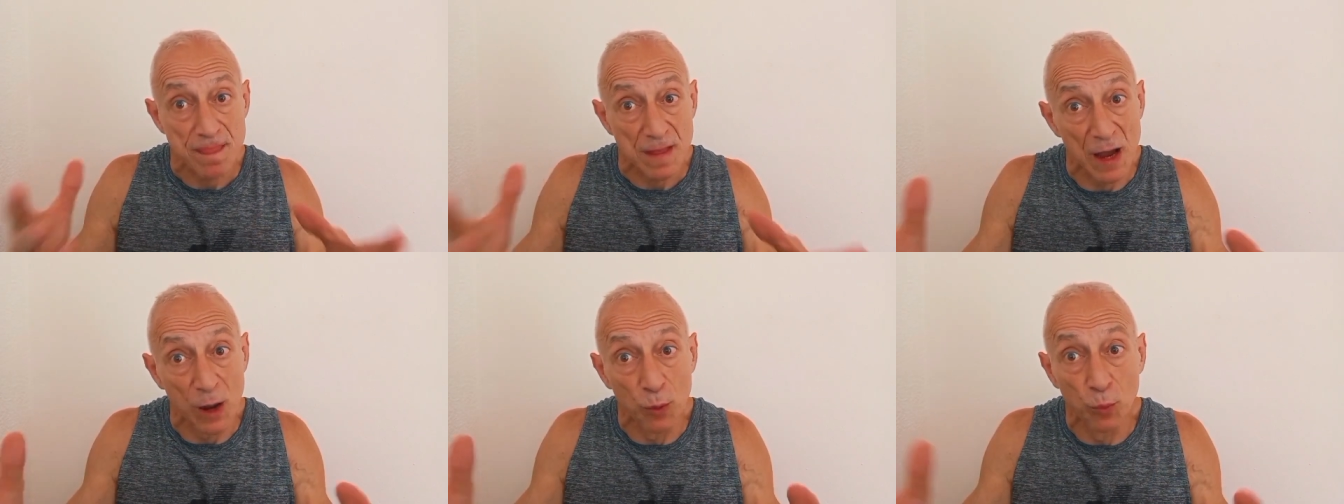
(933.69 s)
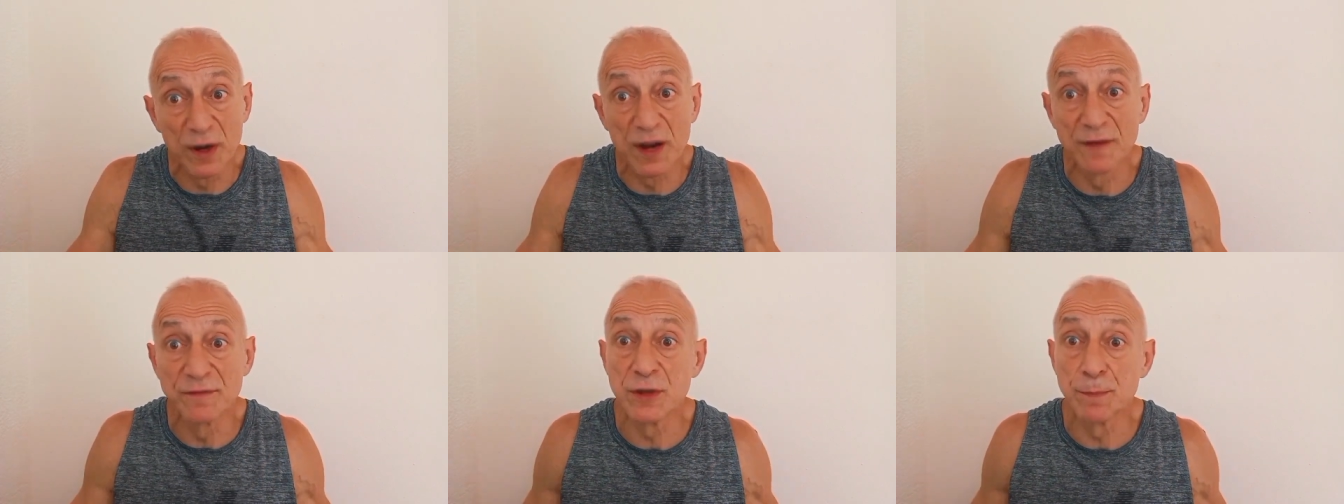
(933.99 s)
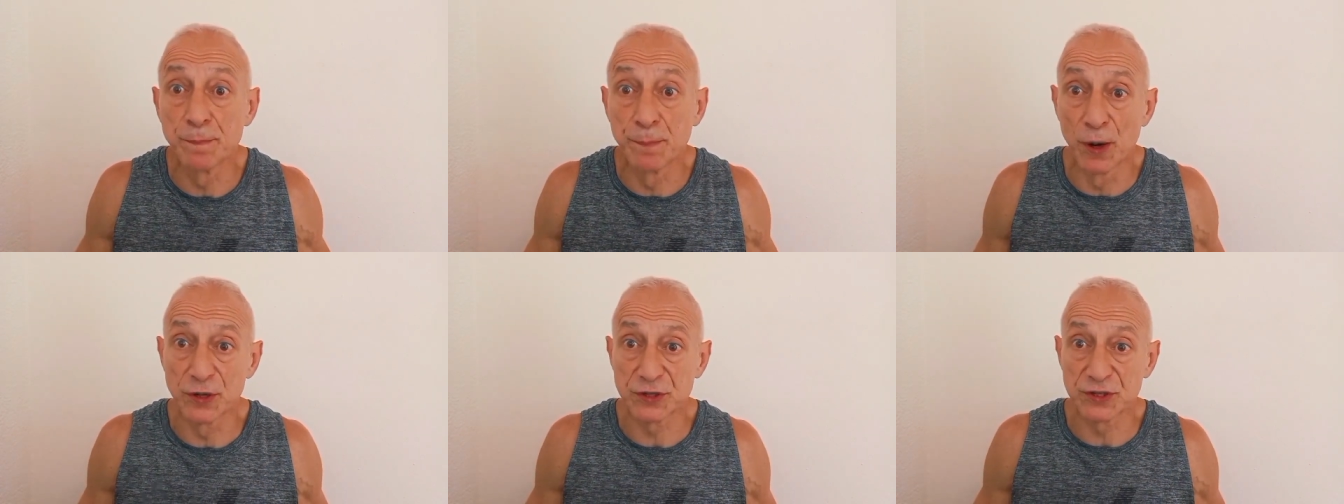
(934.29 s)
on whatever you
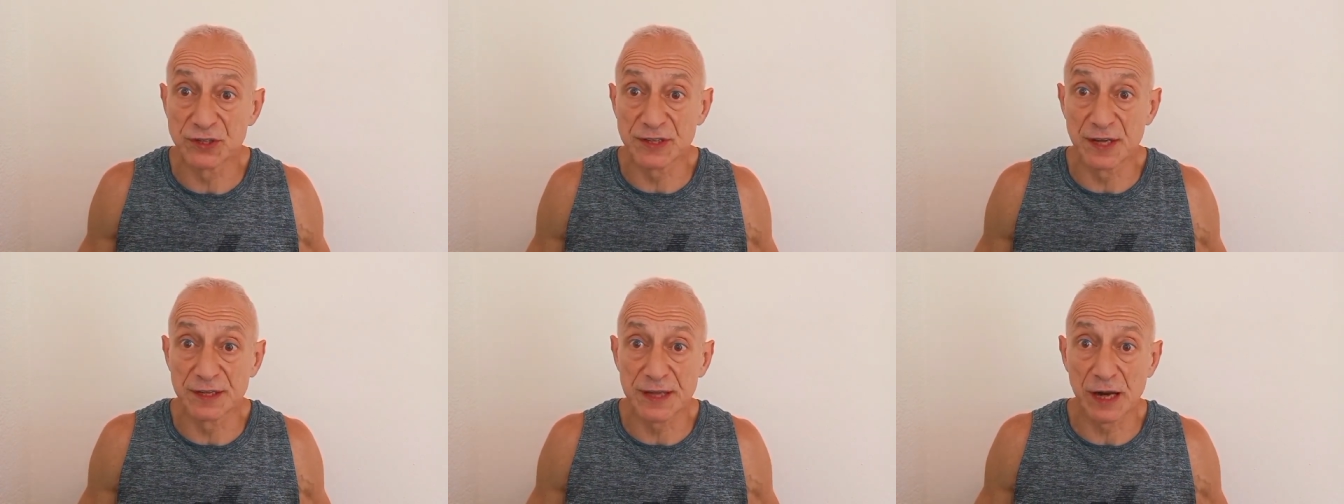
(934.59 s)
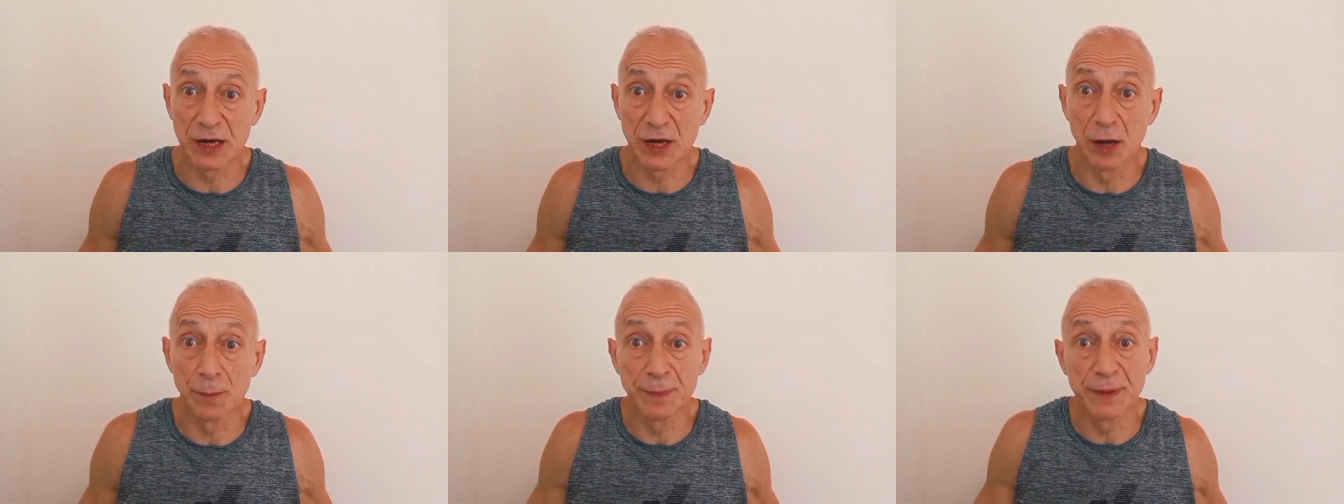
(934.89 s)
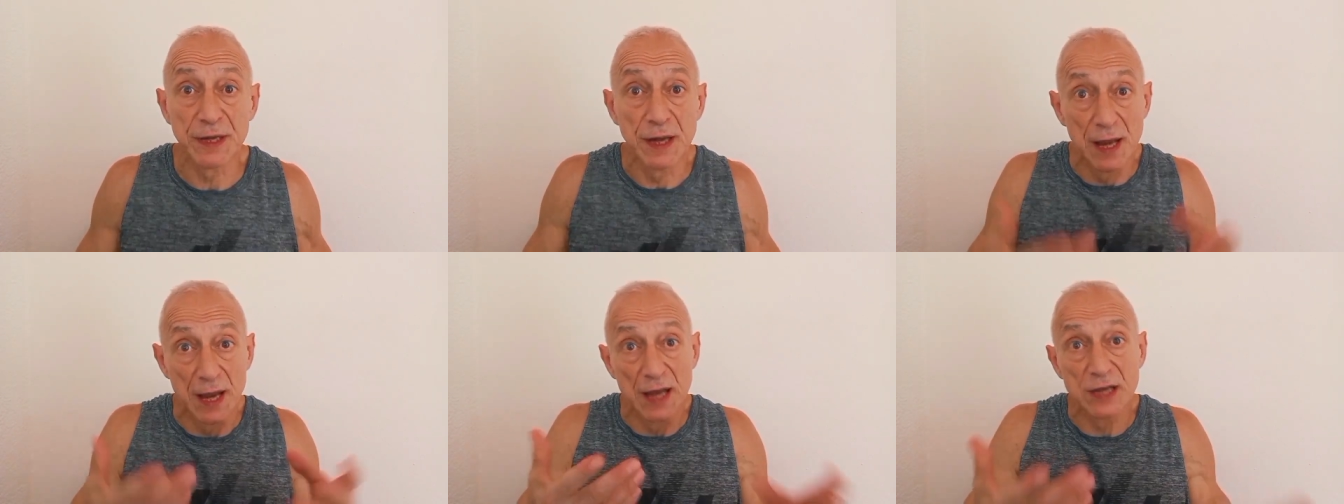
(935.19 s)
purchase on that company,
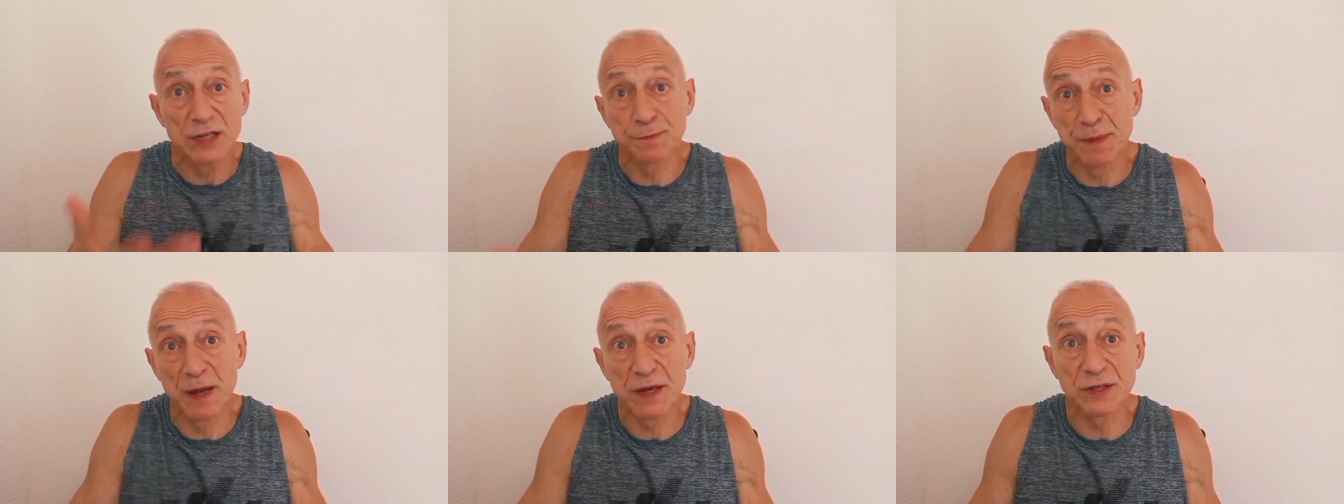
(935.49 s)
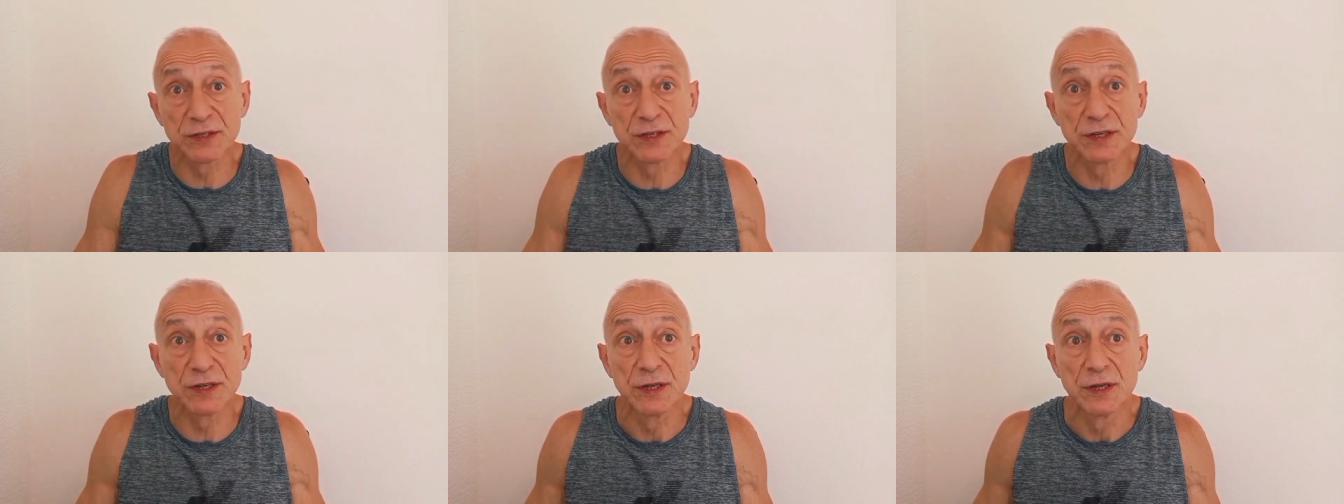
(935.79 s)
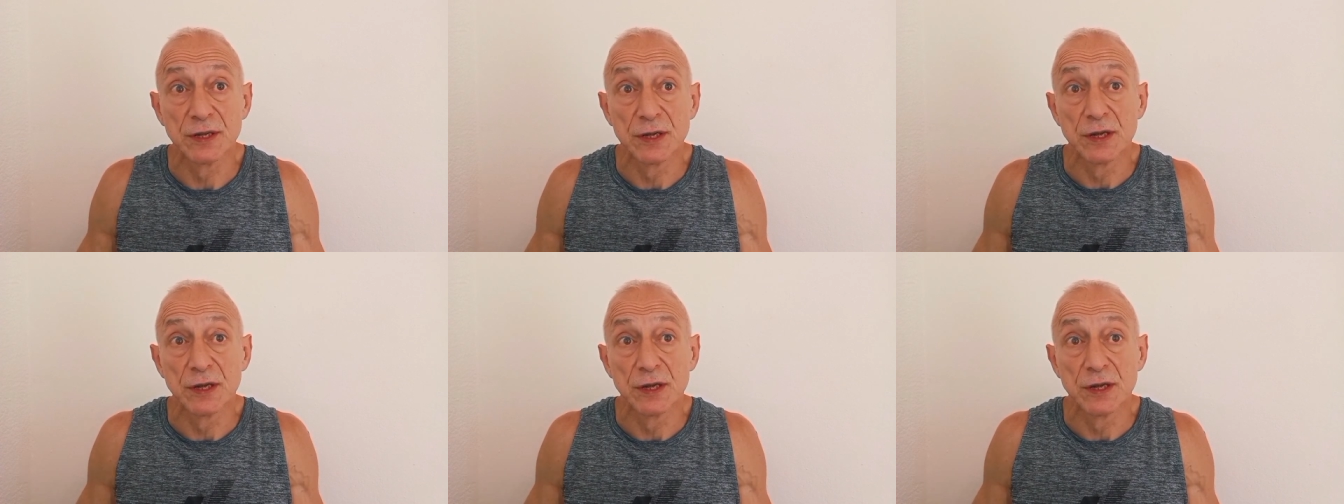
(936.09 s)
especially